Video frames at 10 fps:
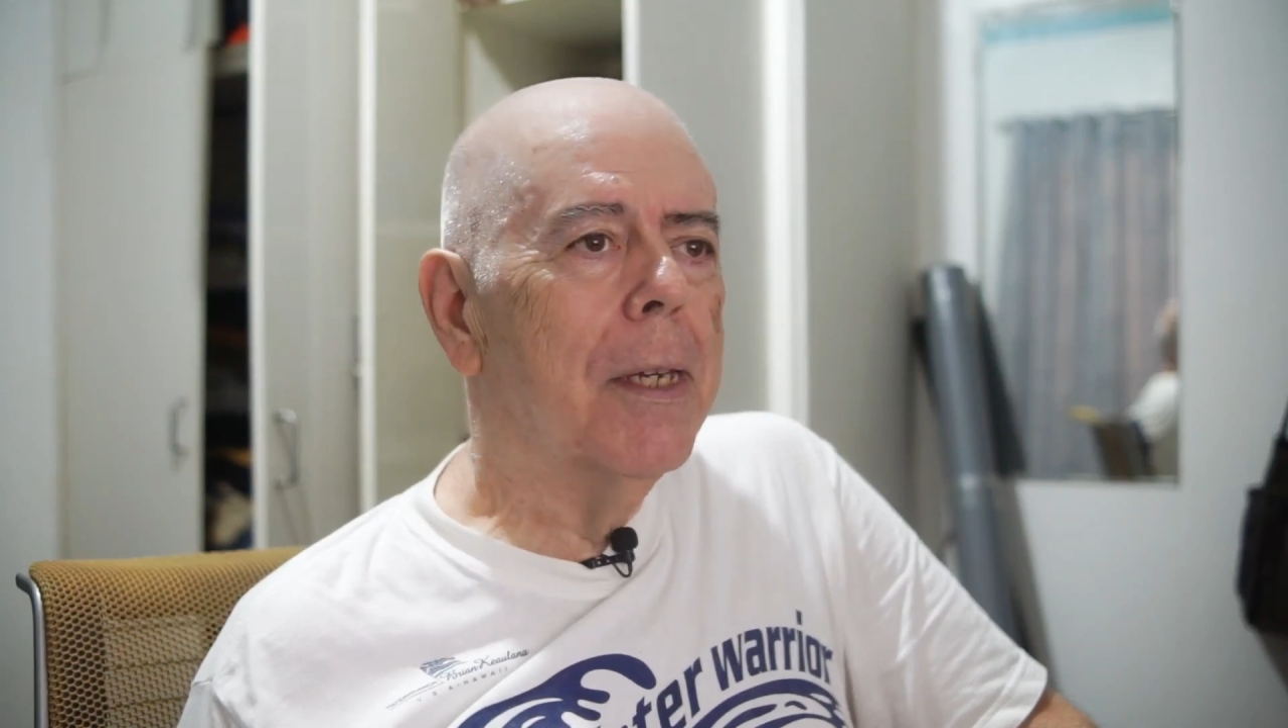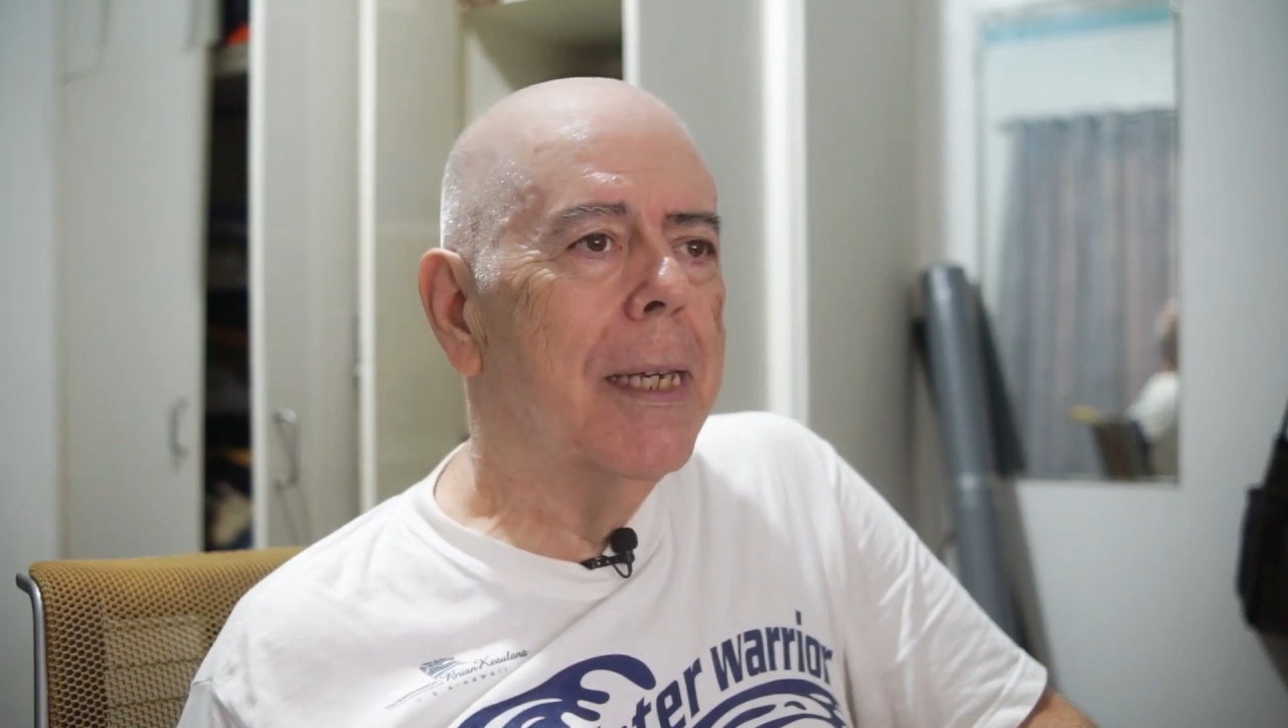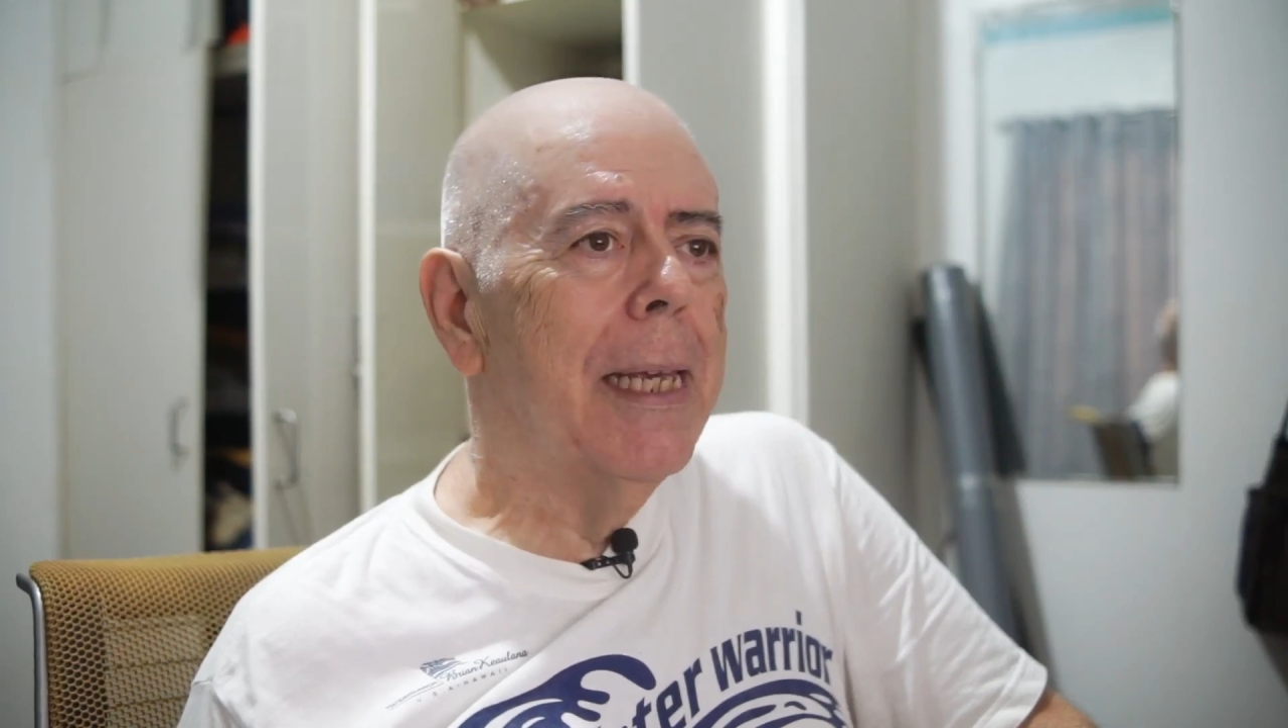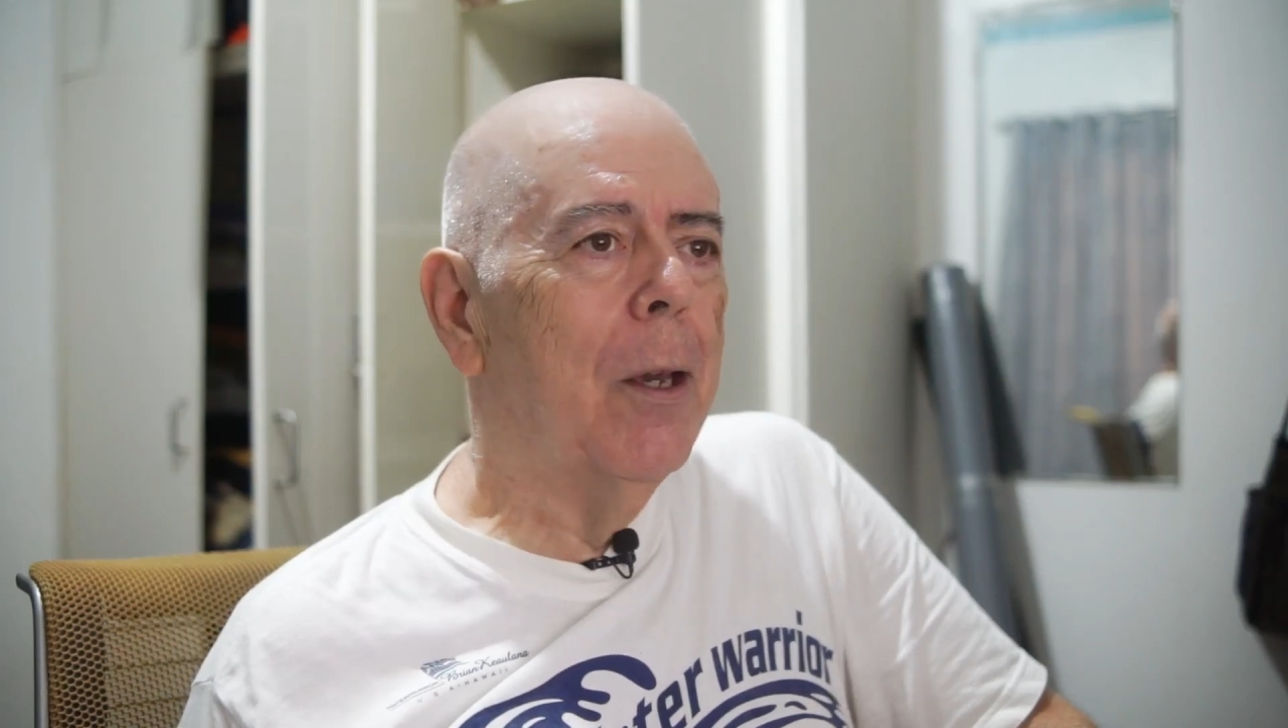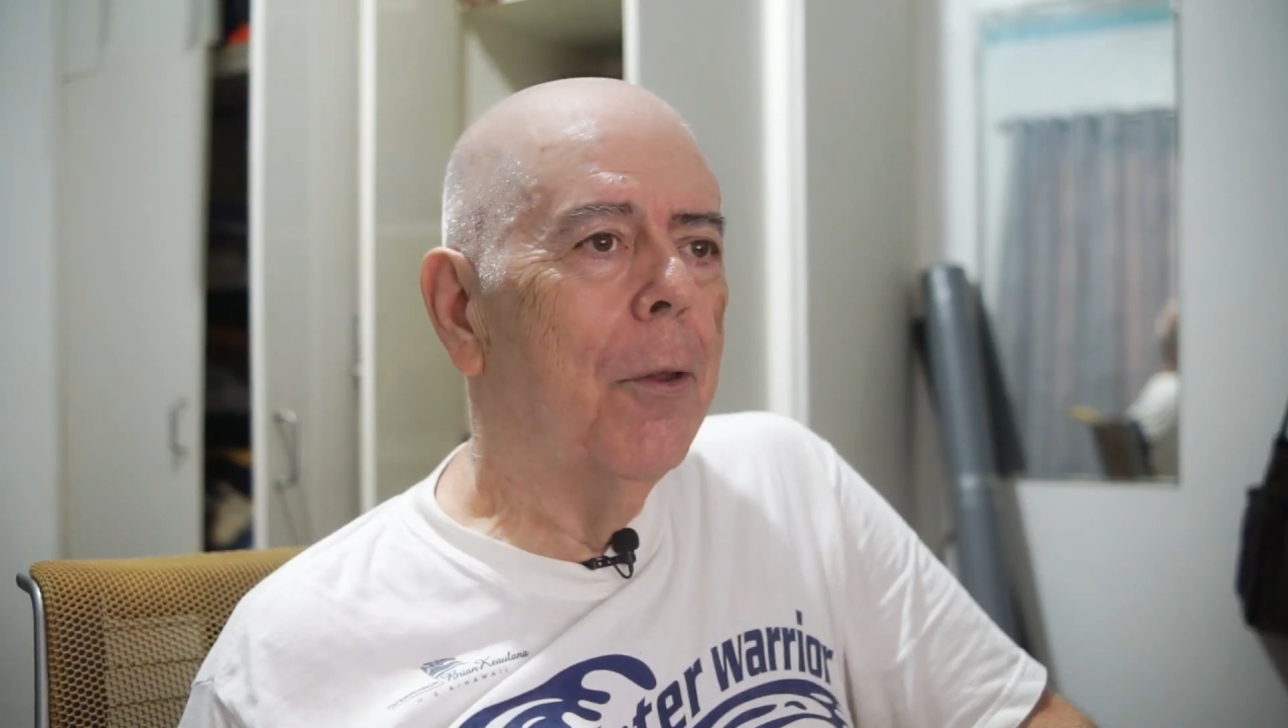
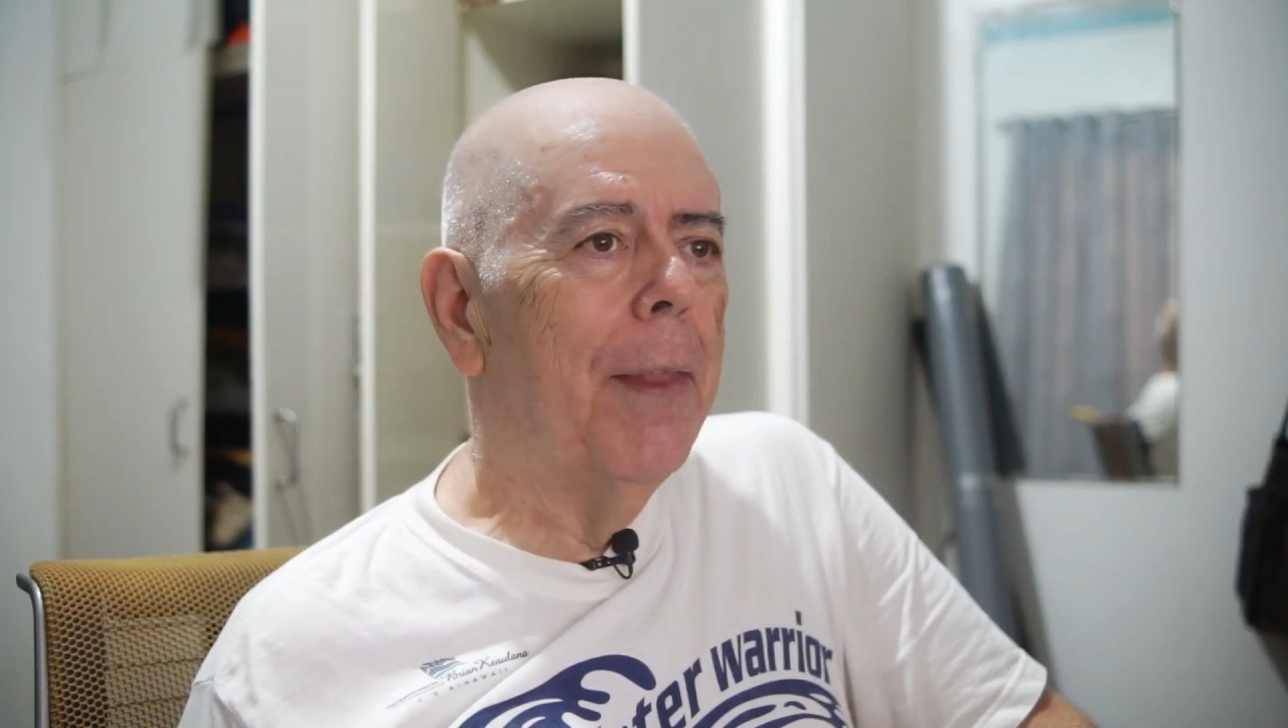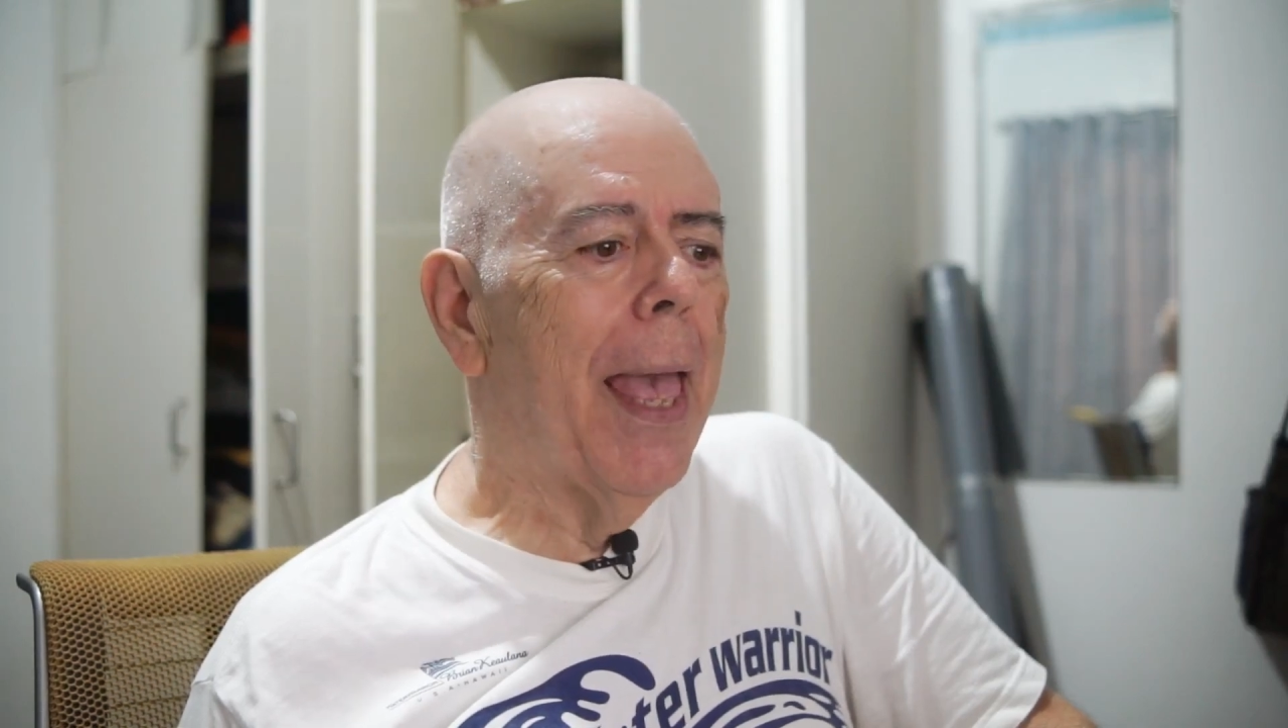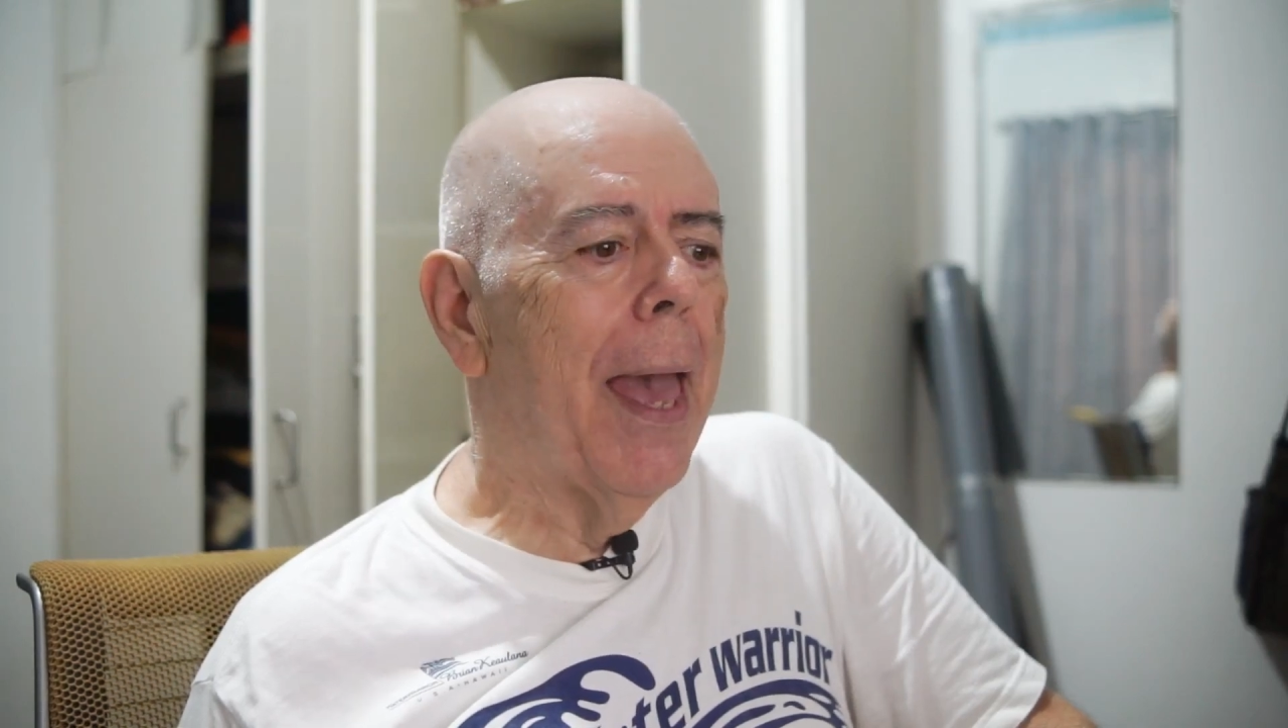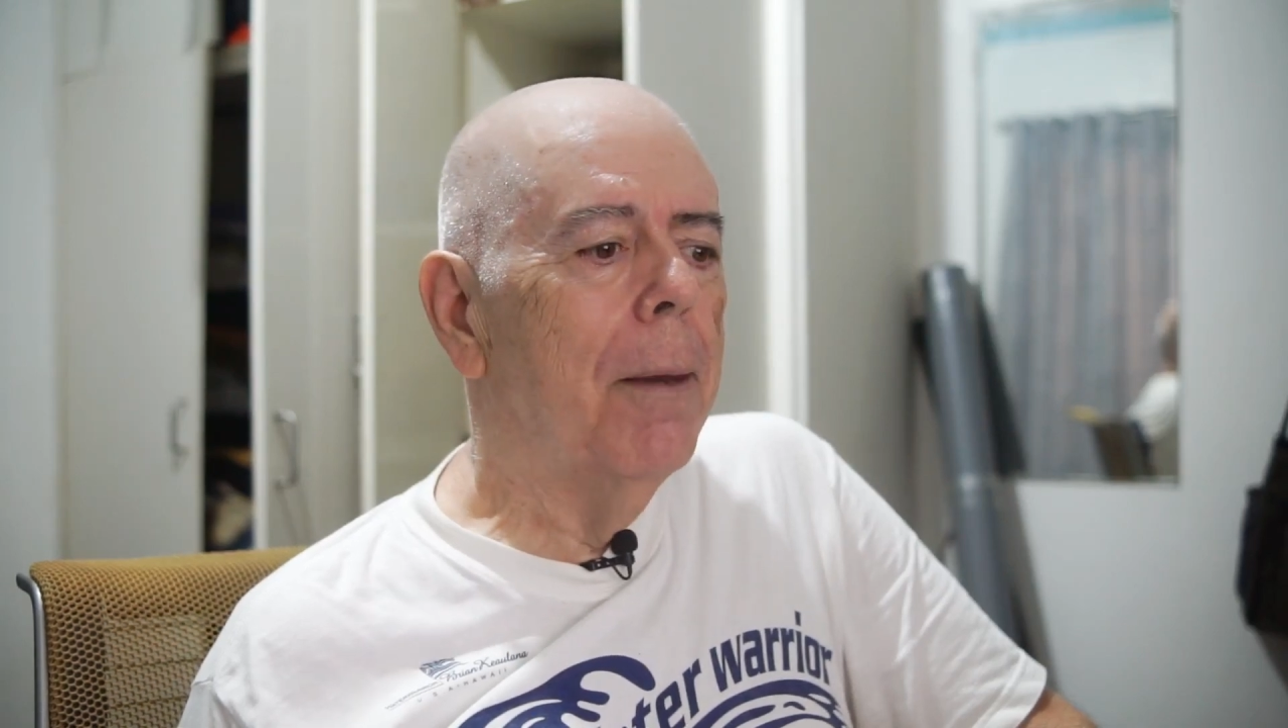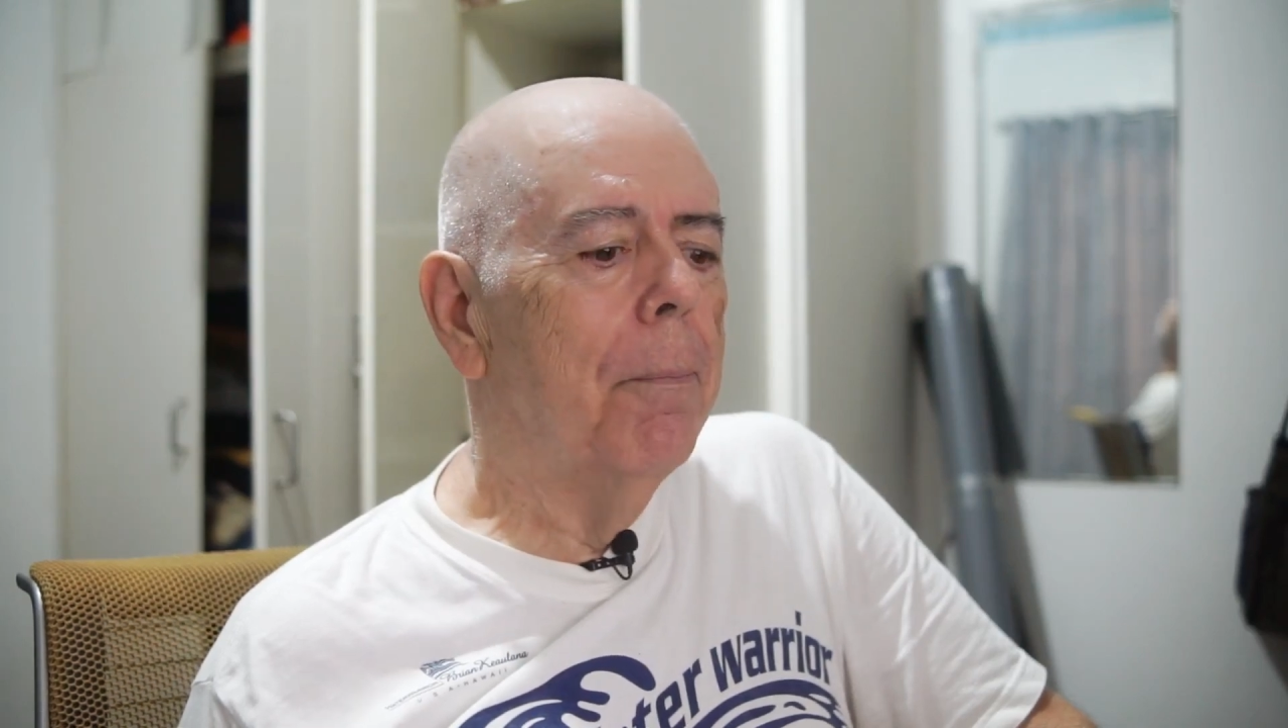see on
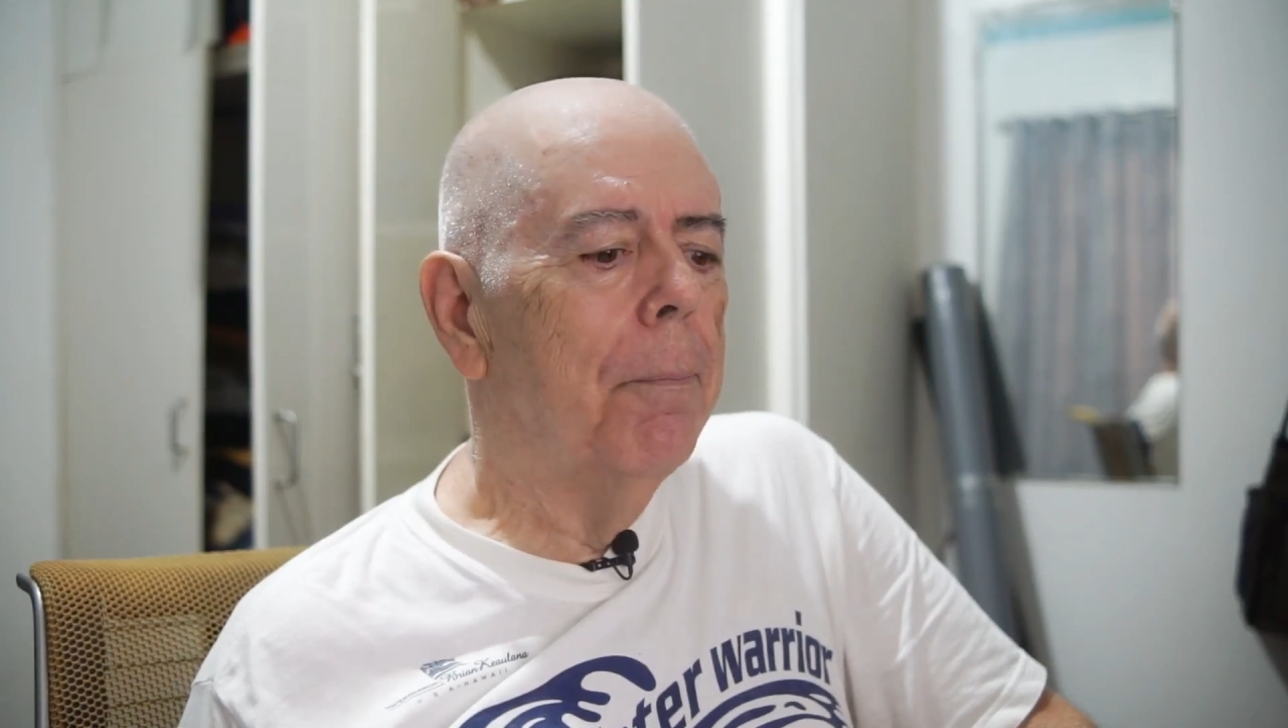that.